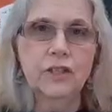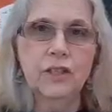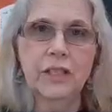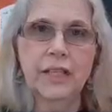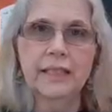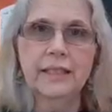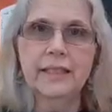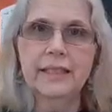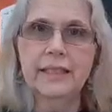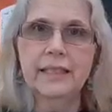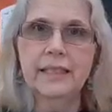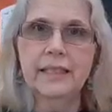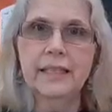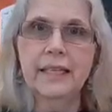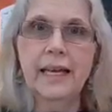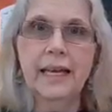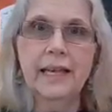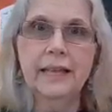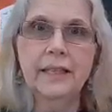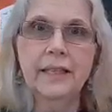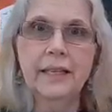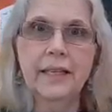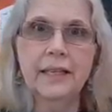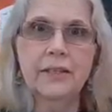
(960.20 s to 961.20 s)
Jensen
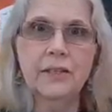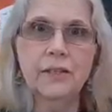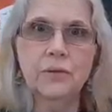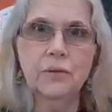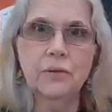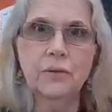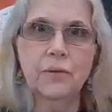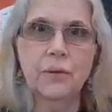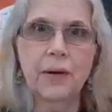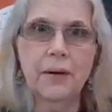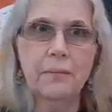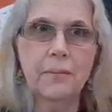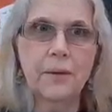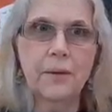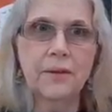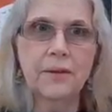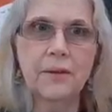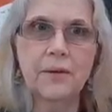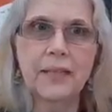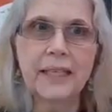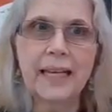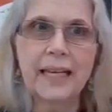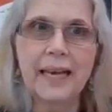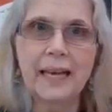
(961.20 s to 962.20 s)
and his
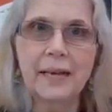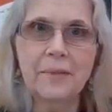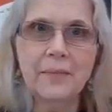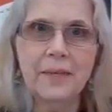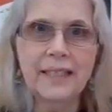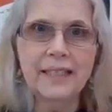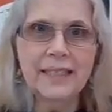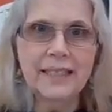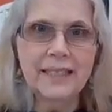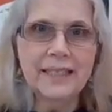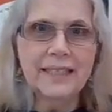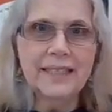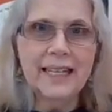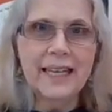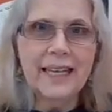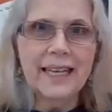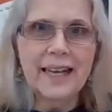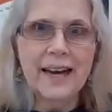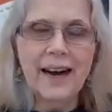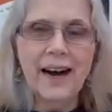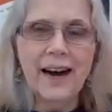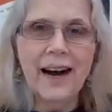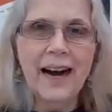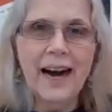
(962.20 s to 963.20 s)
grandmother came in to say
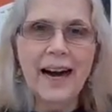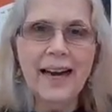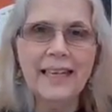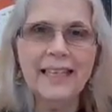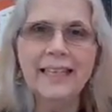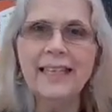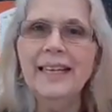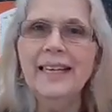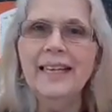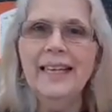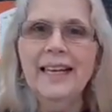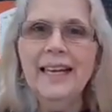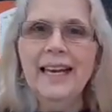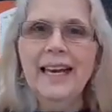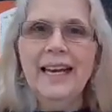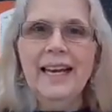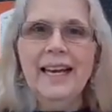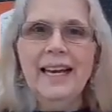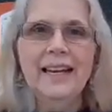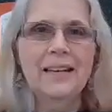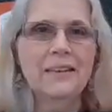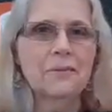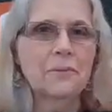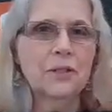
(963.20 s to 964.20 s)
hi.
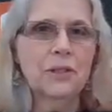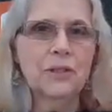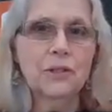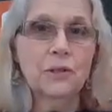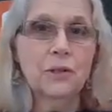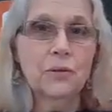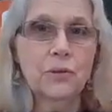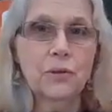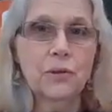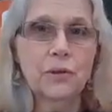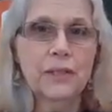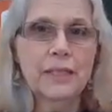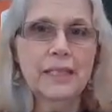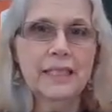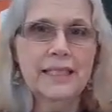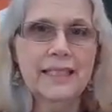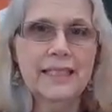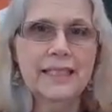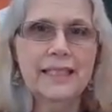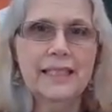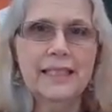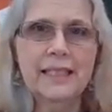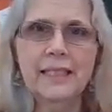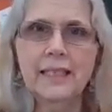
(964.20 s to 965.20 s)
It was so good to
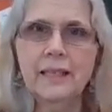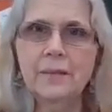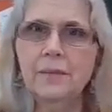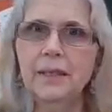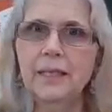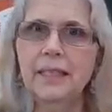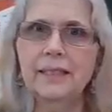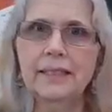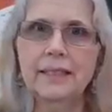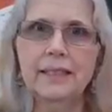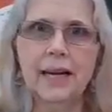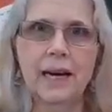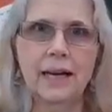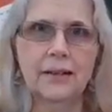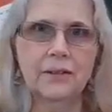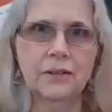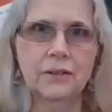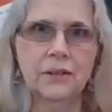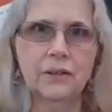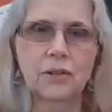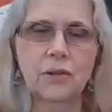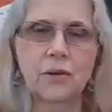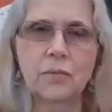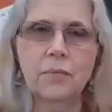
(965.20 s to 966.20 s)
see them. He's
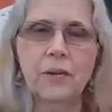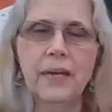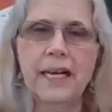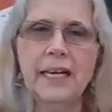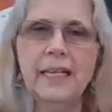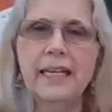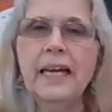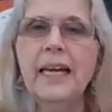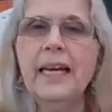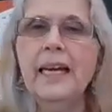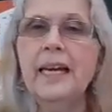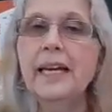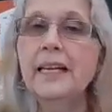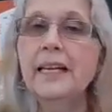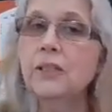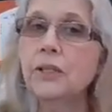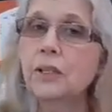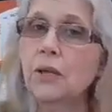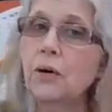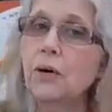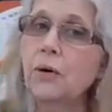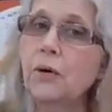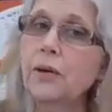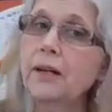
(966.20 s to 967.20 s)
gotten so big. And
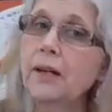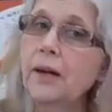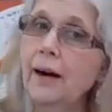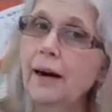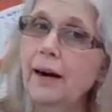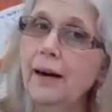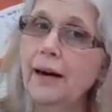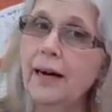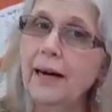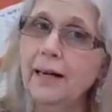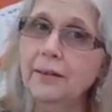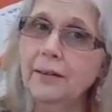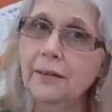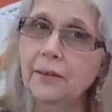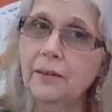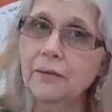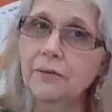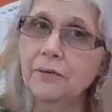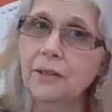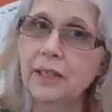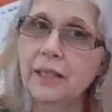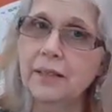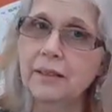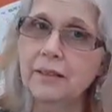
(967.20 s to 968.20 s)
so in honor
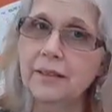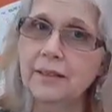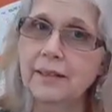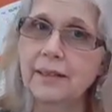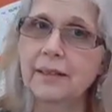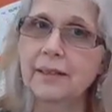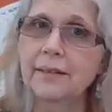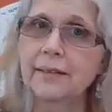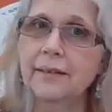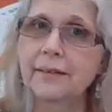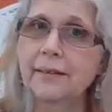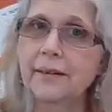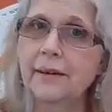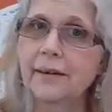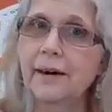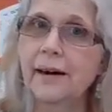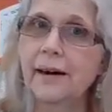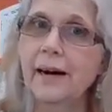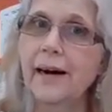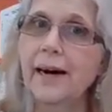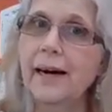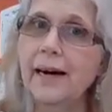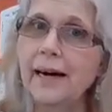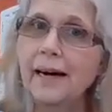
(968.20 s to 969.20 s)
of Jensen,
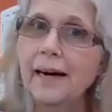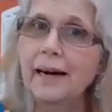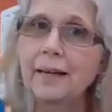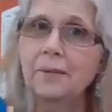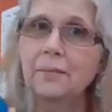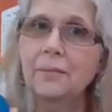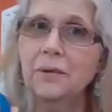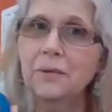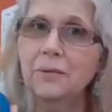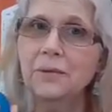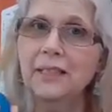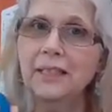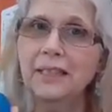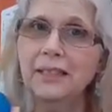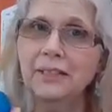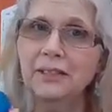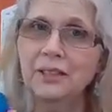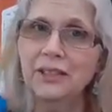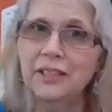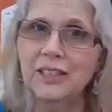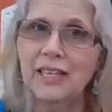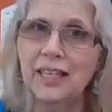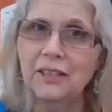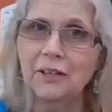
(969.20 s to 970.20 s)
I'm using
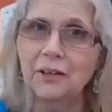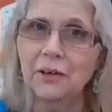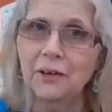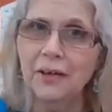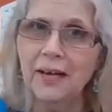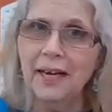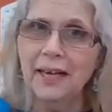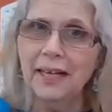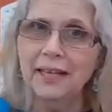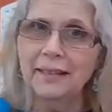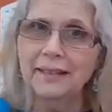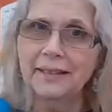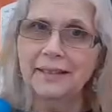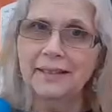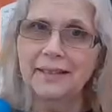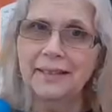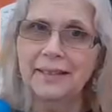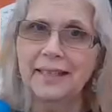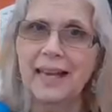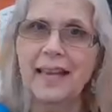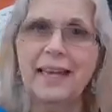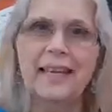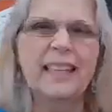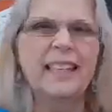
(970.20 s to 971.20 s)
shaker eggs
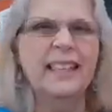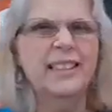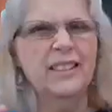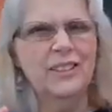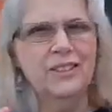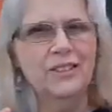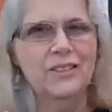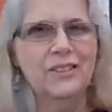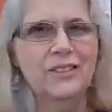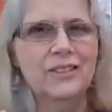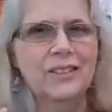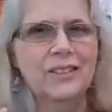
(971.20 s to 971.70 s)
today because